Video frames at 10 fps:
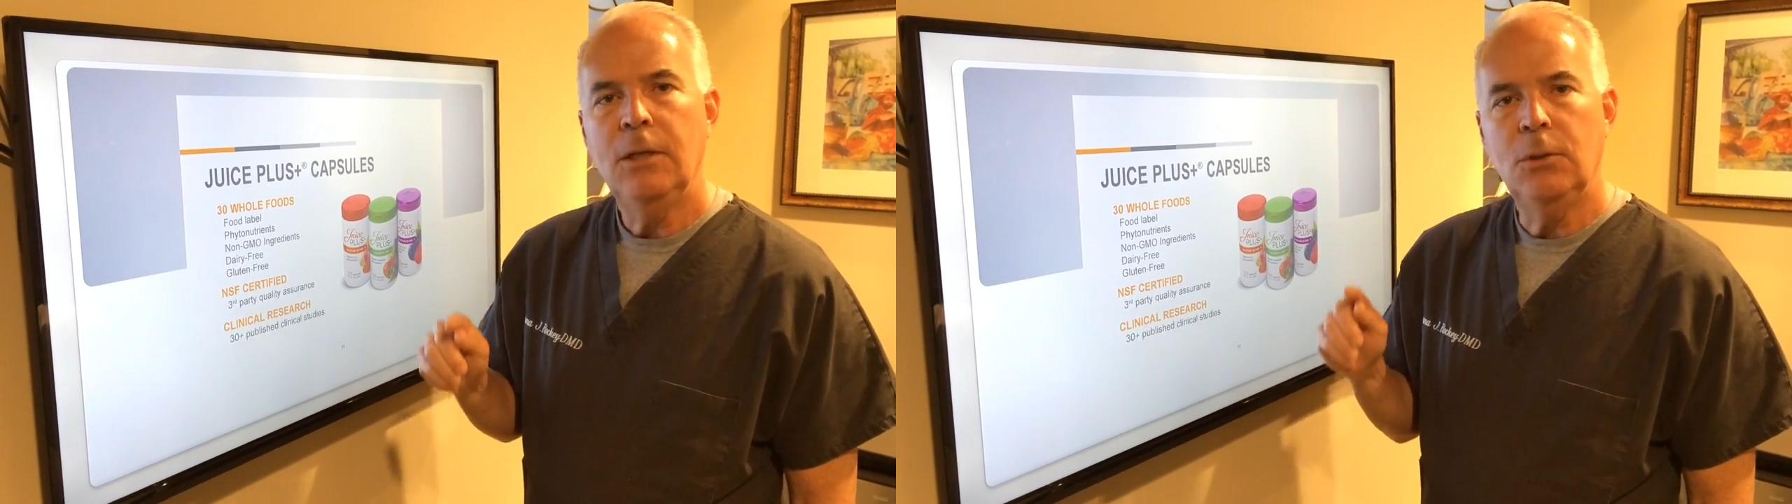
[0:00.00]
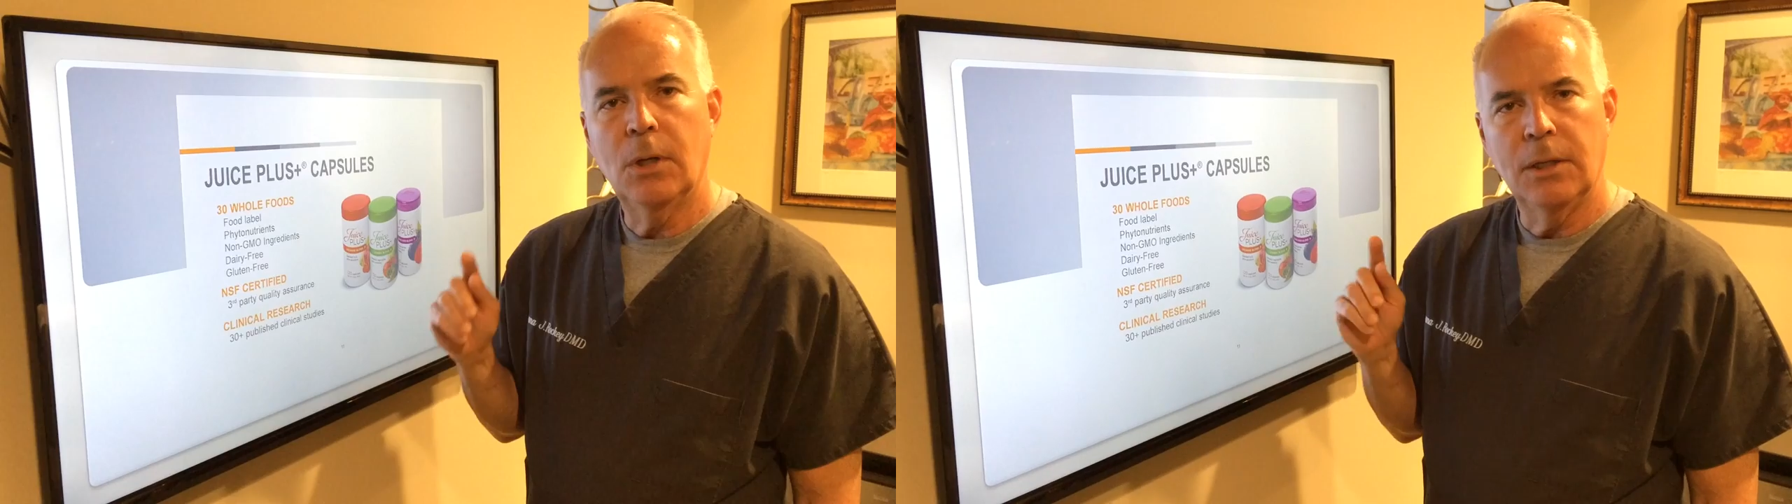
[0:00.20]

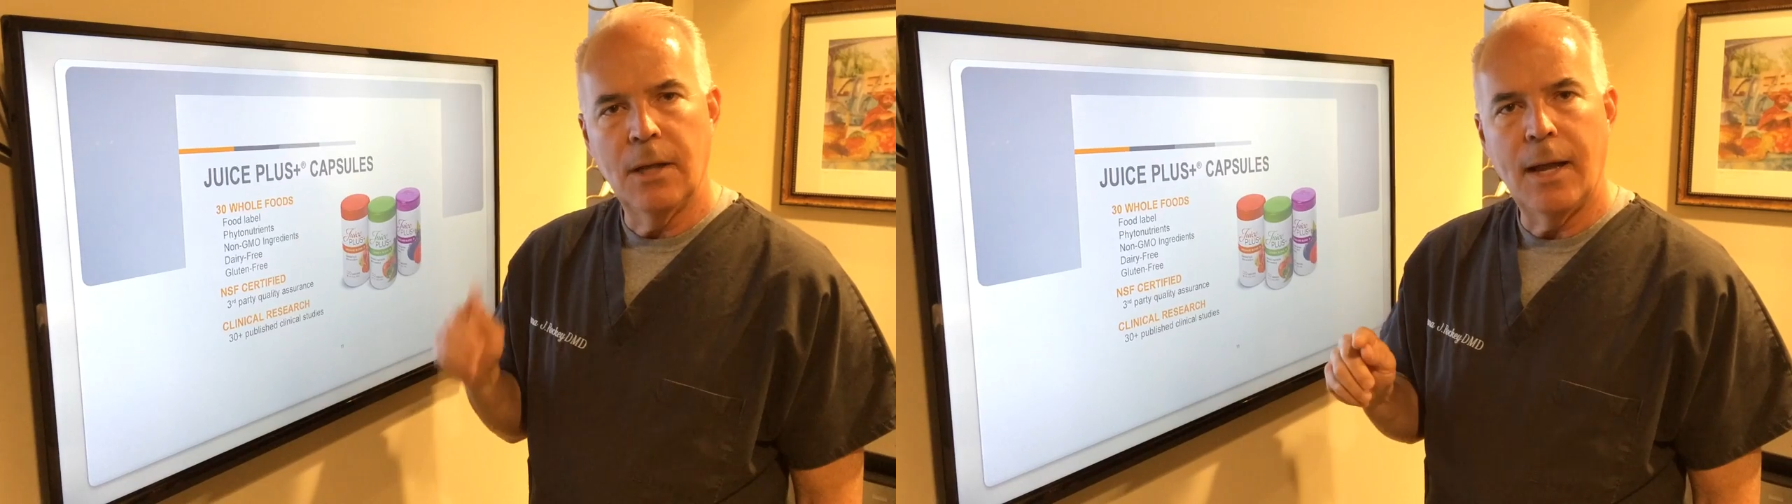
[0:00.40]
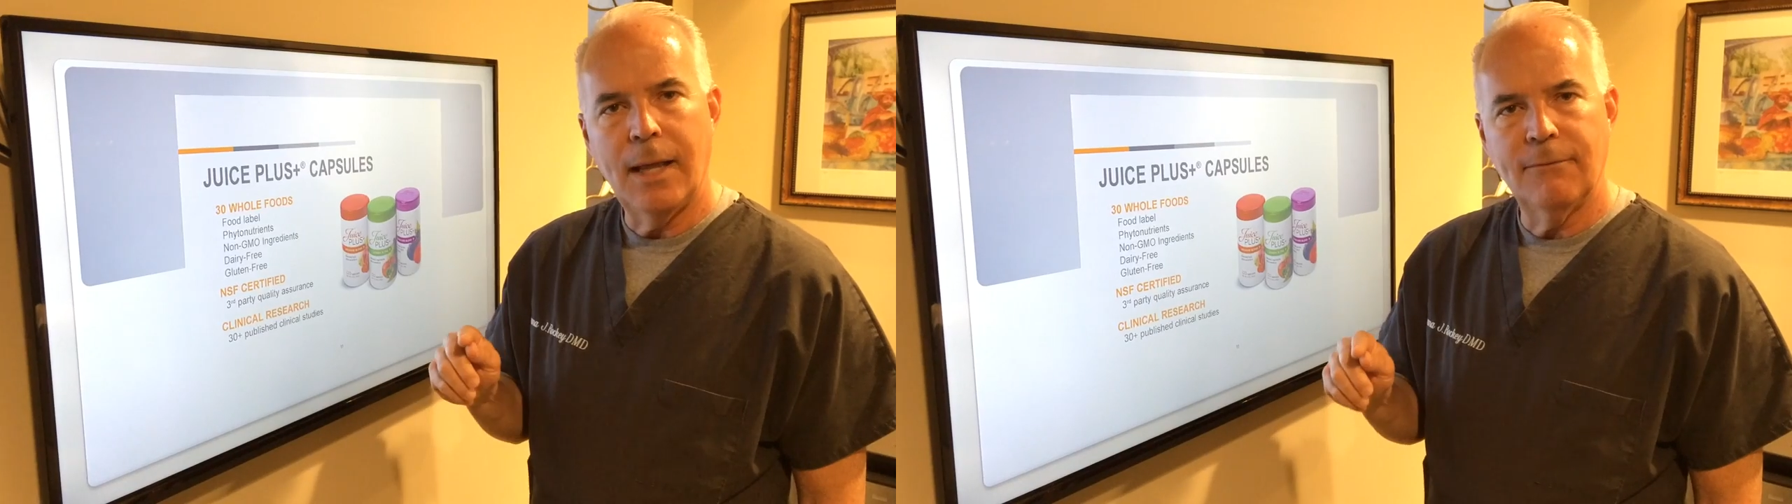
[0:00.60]
you
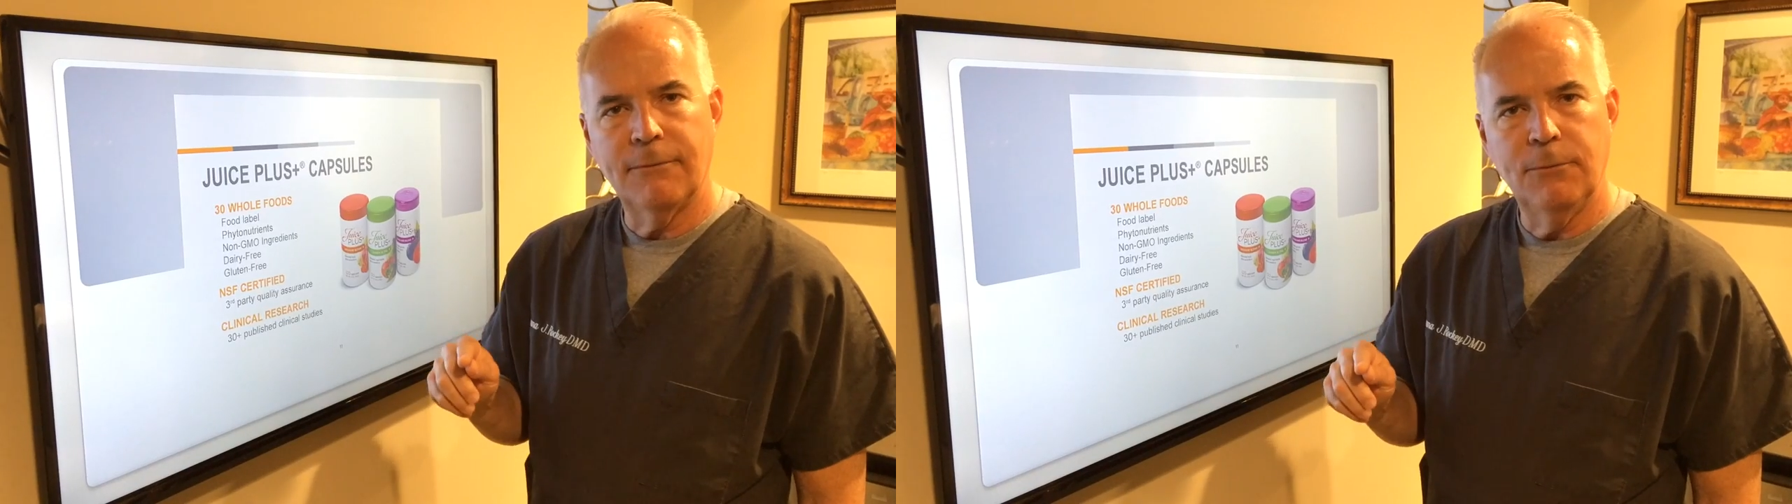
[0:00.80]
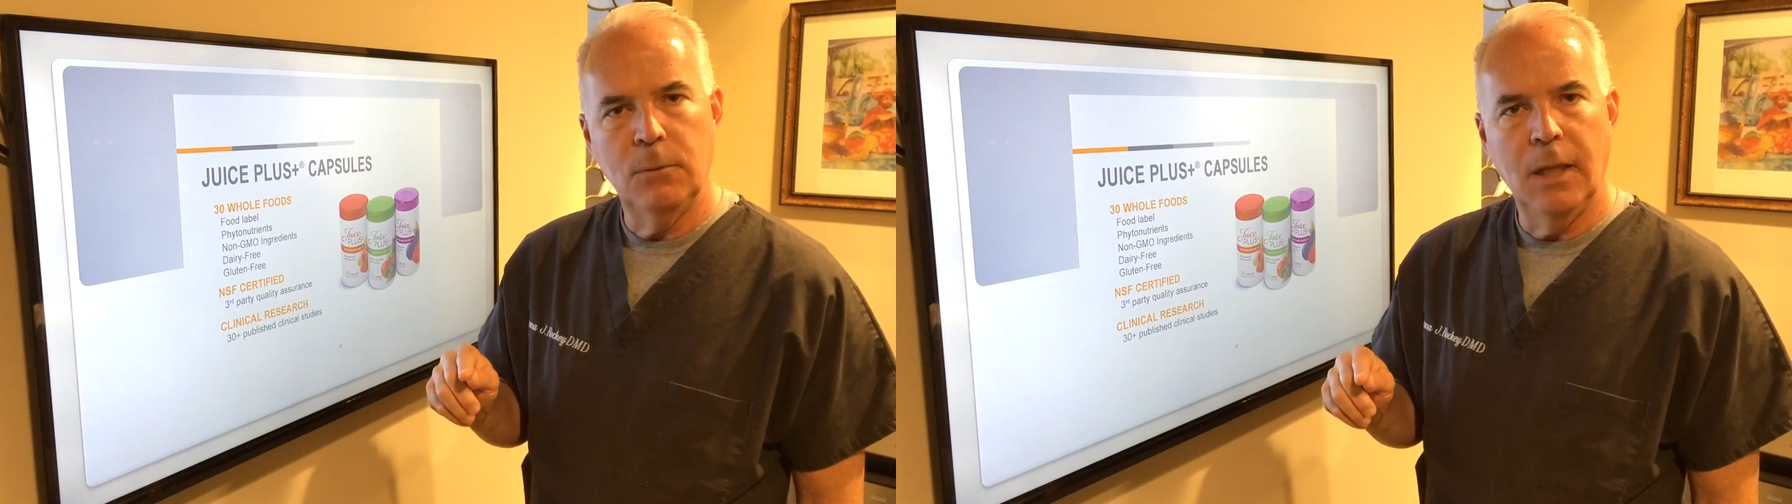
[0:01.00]
cannot have
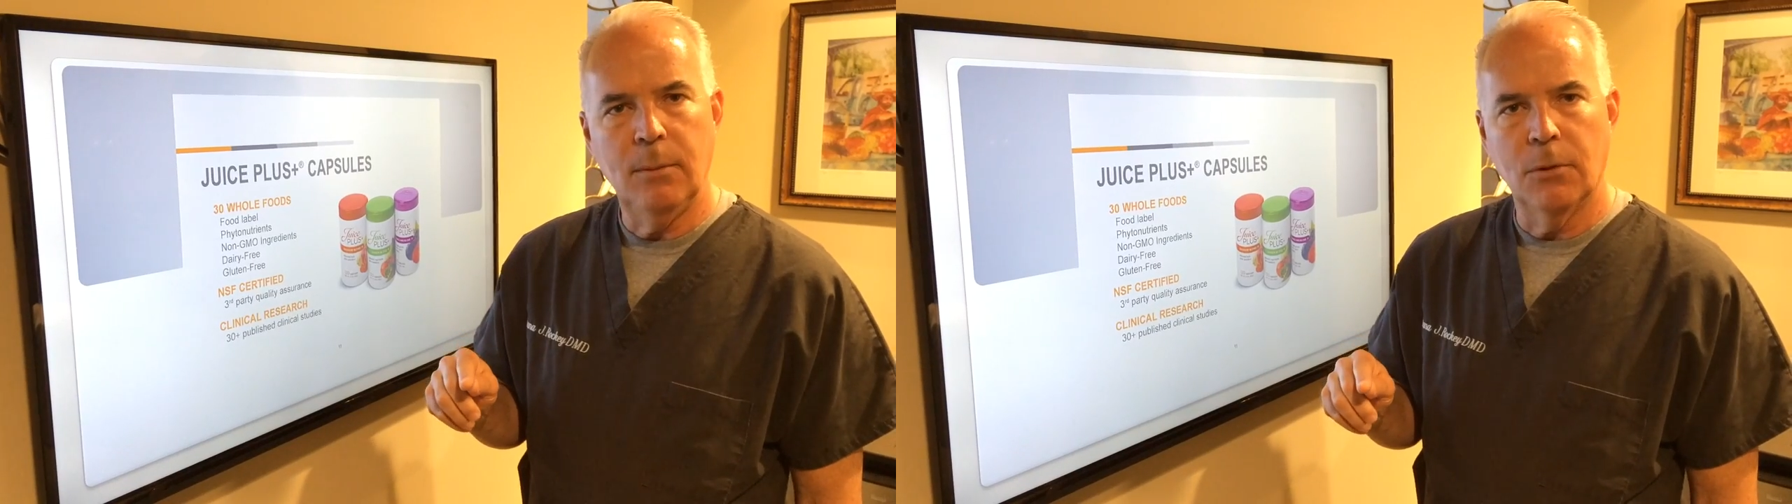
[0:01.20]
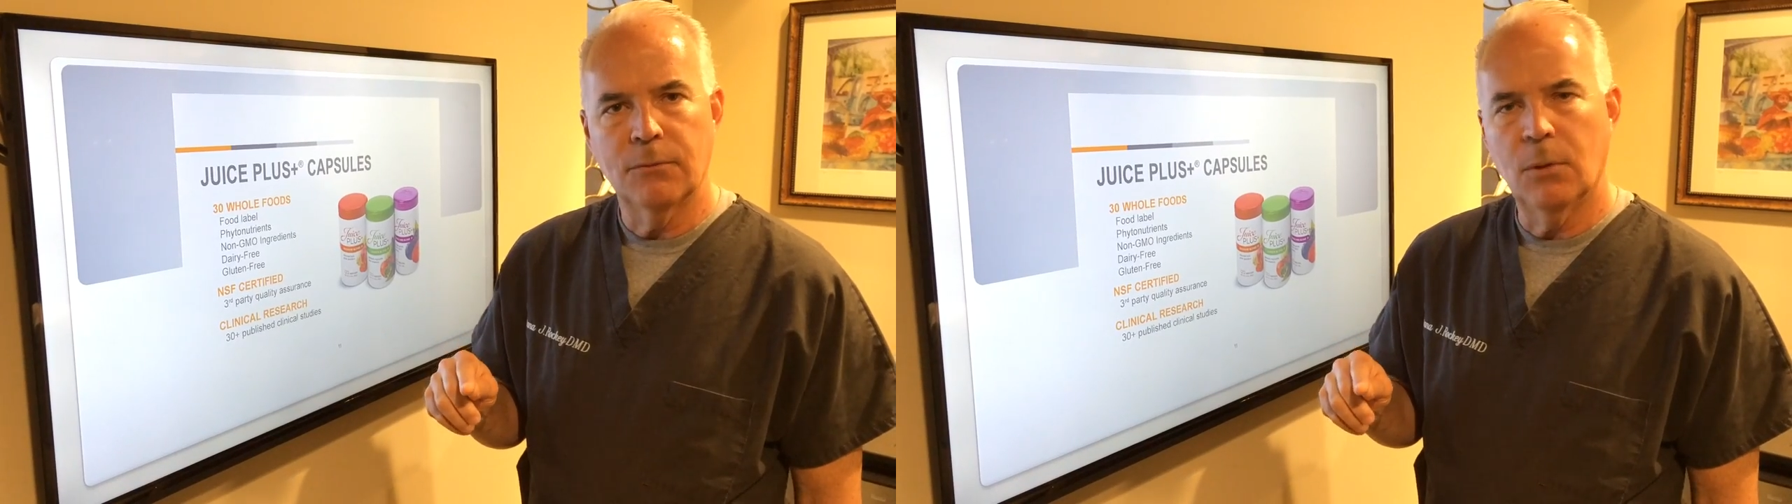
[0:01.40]
a food label.